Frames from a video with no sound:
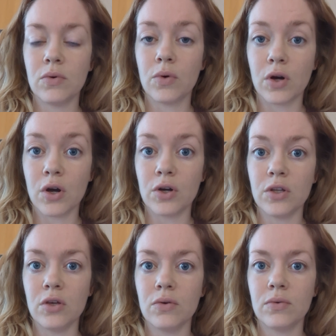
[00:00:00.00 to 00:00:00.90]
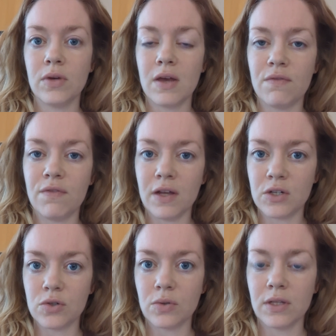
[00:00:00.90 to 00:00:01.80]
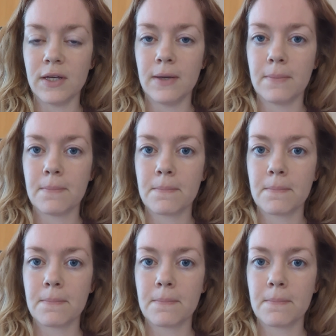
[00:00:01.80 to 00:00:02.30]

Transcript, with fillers: or hurt you eventually.